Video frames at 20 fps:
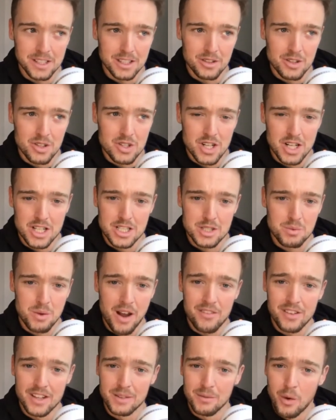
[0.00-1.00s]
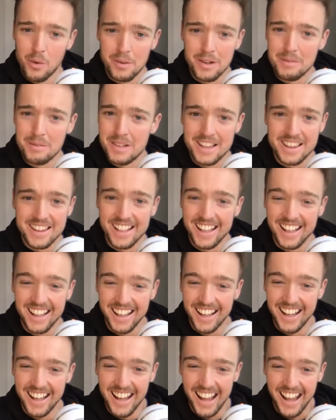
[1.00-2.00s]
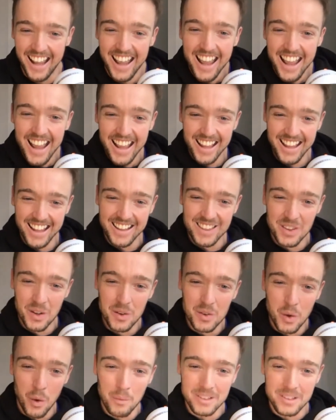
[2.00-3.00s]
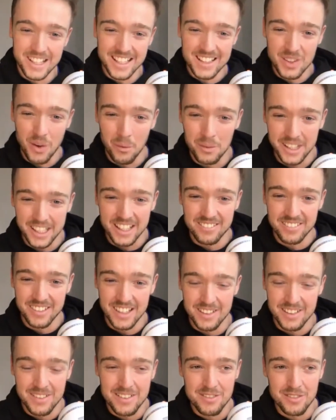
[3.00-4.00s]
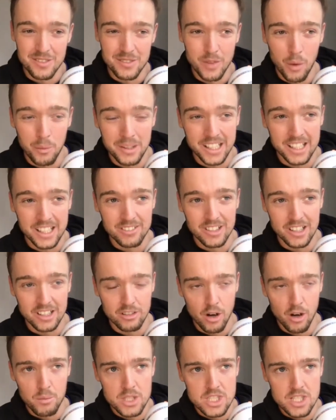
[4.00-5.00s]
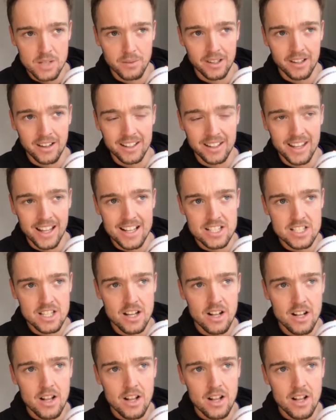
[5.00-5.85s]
the restrictions we have at the moment mean that nobody can really run with something like this.